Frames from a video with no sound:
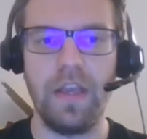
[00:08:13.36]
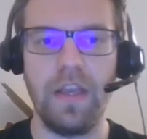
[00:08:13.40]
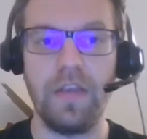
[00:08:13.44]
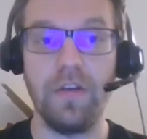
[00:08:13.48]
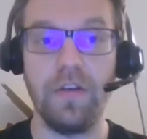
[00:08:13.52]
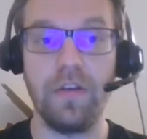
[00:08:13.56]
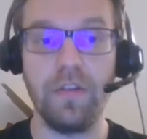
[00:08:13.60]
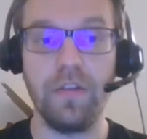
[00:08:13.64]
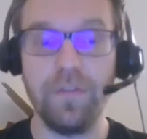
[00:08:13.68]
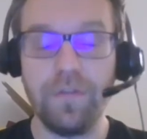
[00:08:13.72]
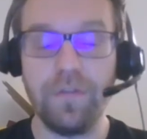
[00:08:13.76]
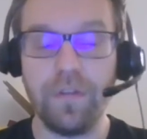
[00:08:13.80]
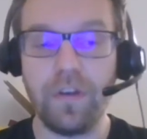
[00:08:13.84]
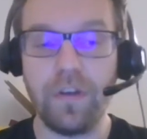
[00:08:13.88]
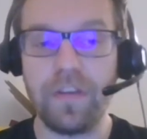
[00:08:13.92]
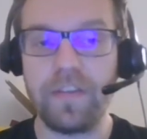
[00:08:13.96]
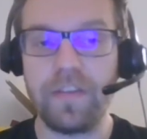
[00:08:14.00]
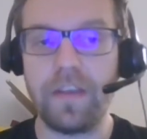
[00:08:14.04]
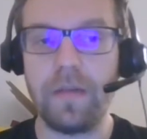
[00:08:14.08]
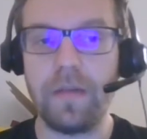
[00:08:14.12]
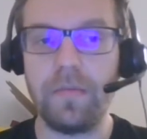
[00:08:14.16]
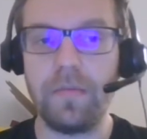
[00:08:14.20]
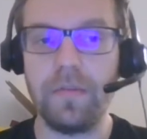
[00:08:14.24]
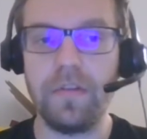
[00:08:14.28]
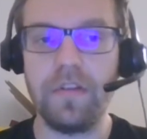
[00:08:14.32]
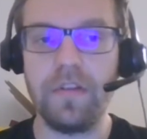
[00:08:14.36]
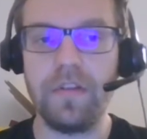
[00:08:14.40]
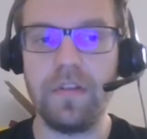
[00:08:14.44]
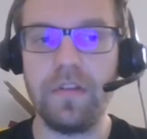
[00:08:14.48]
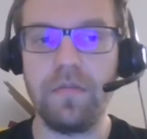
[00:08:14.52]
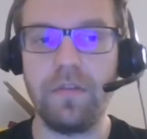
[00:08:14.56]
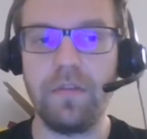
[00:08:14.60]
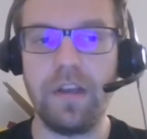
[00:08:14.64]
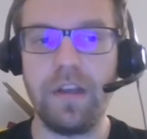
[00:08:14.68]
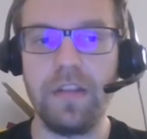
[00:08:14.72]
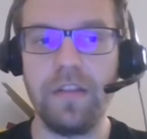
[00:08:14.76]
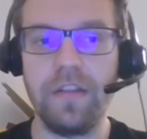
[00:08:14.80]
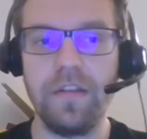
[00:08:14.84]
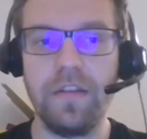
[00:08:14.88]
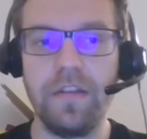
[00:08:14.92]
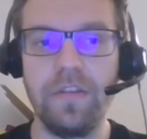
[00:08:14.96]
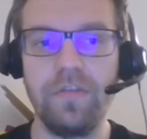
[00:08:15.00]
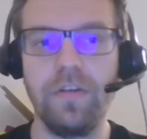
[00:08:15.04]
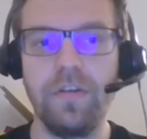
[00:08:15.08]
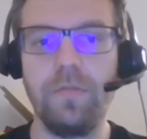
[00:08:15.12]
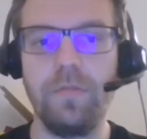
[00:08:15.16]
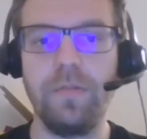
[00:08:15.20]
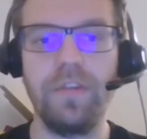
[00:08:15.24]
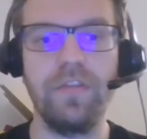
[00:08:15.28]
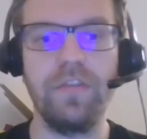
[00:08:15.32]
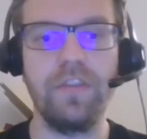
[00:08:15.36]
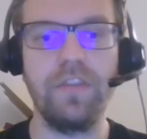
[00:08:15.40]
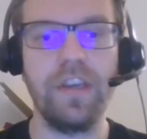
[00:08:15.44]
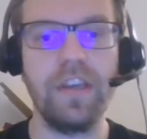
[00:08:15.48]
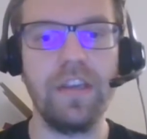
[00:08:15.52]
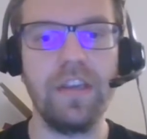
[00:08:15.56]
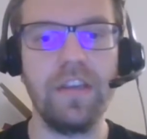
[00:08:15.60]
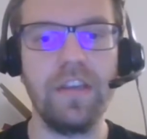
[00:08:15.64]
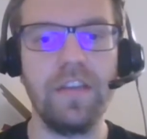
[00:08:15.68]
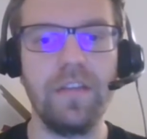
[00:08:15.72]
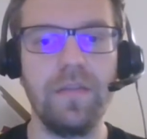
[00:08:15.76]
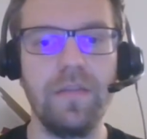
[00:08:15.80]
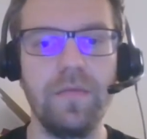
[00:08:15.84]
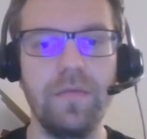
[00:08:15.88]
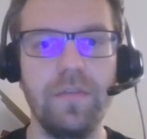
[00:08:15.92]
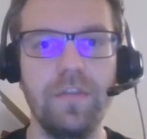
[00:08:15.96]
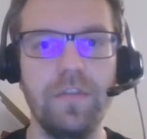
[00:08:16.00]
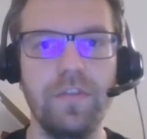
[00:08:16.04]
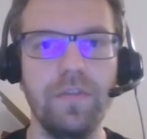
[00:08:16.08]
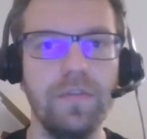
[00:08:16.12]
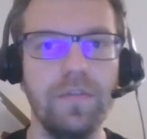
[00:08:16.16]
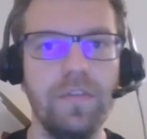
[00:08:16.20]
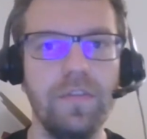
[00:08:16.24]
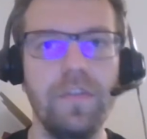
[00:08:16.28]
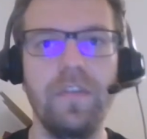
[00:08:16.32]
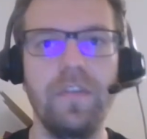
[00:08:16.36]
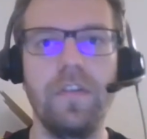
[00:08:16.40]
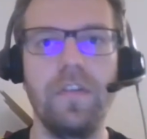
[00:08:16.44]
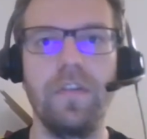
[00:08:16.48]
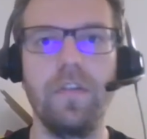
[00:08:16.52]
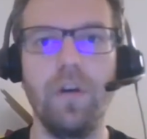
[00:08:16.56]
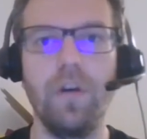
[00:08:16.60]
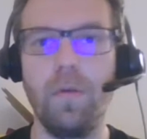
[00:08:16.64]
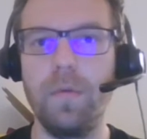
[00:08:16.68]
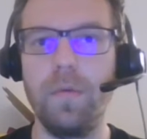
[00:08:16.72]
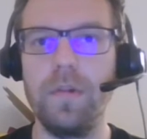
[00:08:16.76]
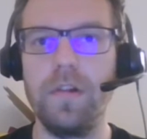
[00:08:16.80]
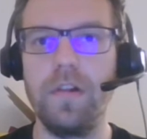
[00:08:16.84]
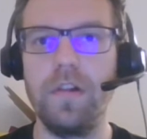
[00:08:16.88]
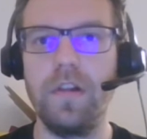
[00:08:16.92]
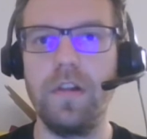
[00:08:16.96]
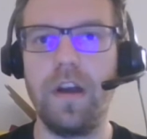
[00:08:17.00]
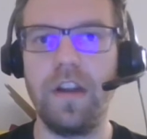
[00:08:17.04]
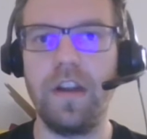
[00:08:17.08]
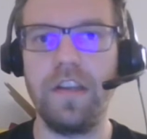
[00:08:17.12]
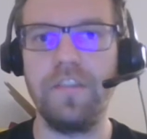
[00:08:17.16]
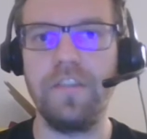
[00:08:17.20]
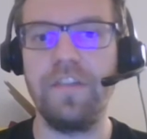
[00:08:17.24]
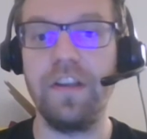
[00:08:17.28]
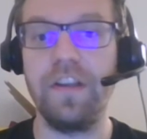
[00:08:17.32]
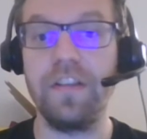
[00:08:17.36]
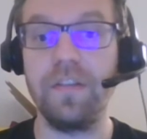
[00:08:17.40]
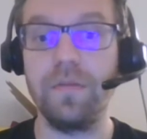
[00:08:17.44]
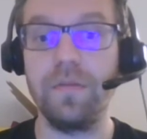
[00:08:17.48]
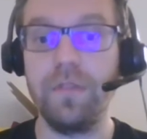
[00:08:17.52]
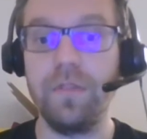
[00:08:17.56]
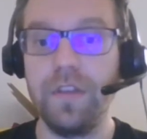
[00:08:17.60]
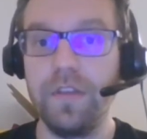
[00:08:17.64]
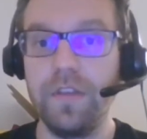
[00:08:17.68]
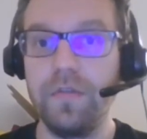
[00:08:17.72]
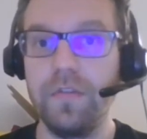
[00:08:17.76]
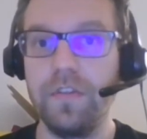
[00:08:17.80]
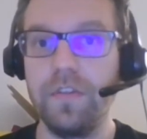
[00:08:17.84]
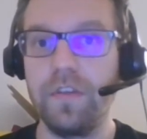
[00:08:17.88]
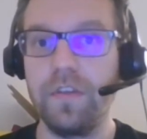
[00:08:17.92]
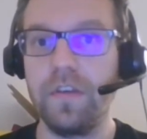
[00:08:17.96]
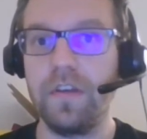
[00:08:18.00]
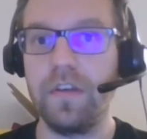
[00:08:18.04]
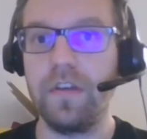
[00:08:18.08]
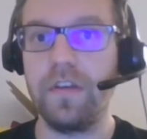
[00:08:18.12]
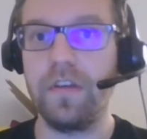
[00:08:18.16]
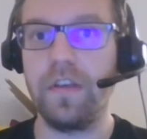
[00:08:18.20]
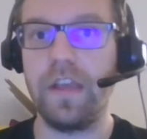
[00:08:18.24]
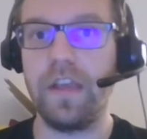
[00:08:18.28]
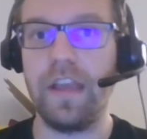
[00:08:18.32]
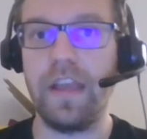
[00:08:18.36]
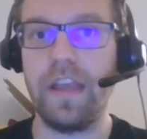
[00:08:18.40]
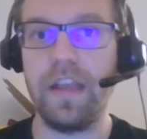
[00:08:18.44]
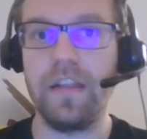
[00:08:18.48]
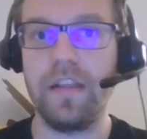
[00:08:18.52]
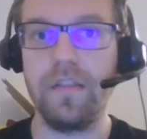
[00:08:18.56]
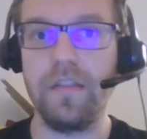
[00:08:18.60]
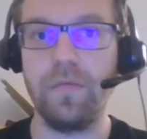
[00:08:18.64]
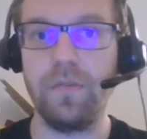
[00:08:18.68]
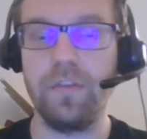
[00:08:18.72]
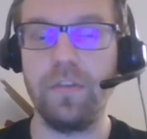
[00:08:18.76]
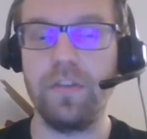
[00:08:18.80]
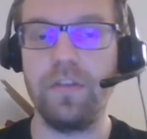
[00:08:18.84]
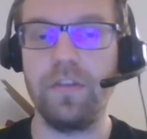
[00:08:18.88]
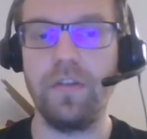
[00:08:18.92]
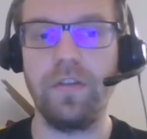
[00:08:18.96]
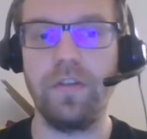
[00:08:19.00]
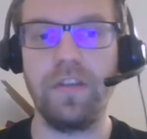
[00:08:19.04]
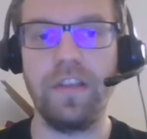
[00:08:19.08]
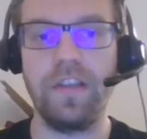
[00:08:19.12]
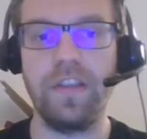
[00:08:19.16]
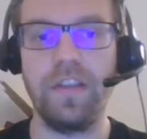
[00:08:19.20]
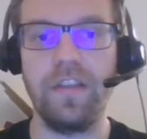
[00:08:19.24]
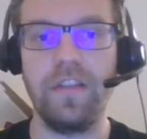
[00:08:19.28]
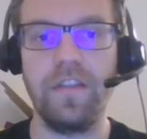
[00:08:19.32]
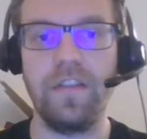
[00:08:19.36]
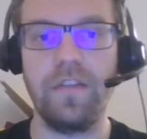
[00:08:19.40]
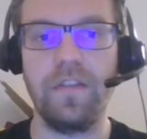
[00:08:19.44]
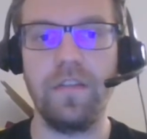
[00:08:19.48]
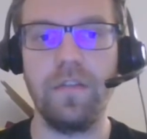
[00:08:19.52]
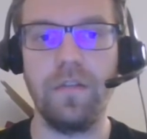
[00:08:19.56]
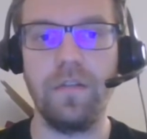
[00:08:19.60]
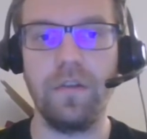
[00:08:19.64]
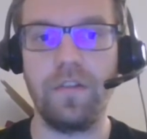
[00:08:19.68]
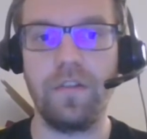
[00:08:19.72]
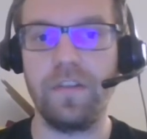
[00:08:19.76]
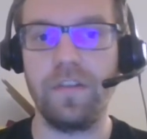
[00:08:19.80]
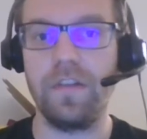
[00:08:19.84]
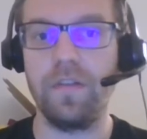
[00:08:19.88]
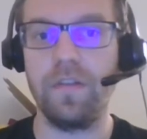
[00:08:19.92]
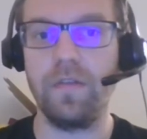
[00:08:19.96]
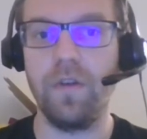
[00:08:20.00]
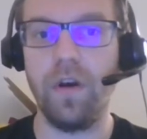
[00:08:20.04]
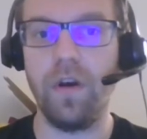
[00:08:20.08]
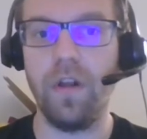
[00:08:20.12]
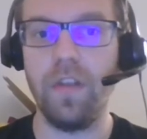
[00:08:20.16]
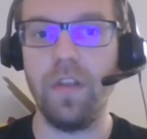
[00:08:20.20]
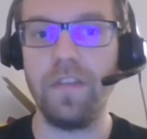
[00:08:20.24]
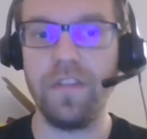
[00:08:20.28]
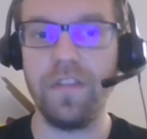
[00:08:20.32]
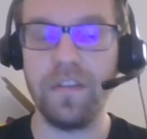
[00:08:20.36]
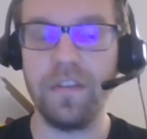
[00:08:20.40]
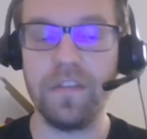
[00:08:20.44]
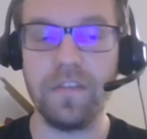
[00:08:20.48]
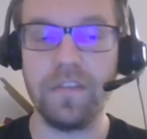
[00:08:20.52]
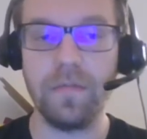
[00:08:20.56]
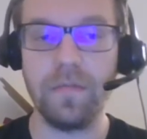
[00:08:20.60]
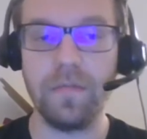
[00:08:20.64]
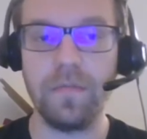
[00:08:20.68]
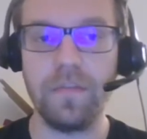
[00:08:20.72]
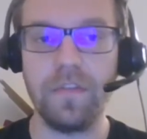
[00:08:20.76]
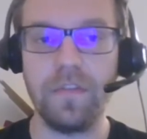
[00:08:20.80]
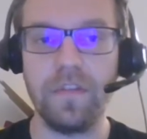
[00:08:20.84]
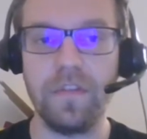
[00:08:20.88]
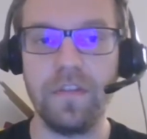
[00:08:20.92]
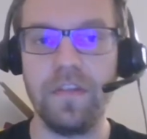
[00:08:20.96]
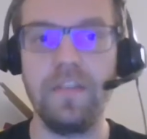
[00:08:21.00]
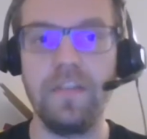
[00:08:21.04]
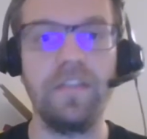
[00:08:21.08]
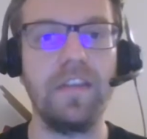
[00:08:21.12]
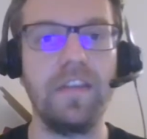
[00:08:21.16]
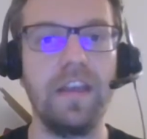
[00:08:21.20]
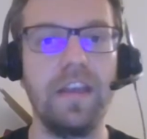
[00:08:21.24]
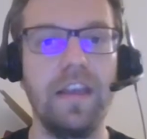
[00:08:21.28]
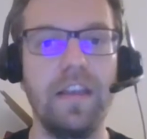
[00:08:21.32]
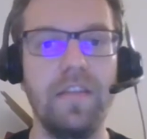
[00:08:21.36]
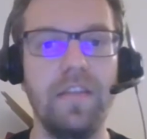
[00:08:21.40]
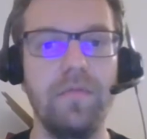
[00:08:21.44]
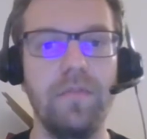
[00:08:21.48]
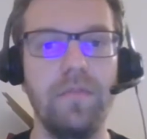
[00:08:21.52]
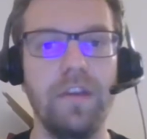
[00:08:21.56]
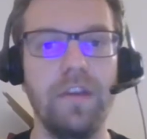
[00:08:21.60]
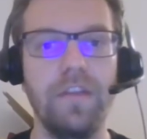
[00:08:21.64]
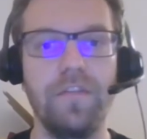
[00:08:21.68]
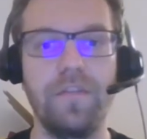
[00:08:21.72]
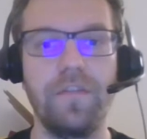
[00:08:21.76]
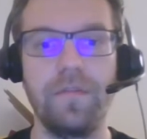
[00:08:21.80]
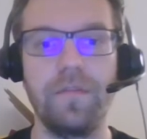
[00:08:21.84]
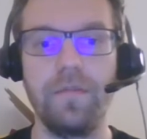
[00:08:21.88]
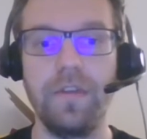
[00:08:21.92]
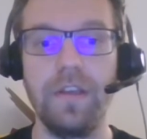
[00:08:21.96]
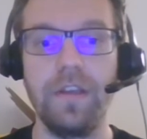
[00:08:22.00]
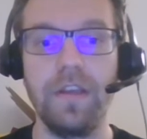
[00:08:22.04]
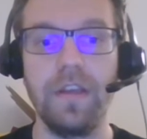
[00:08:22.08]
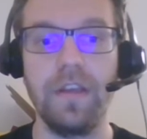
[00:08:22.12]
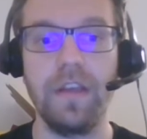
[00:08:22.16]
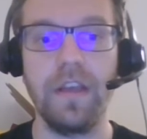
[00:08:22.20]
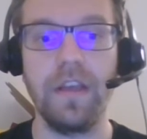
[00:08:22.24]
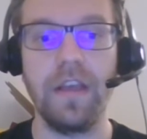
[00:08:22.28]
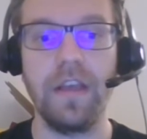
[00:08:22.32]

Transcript: You could, for example, run a job in Jenkins, which uses a normal Artifactory user and which log in, logs into all systems. In this case, we have three.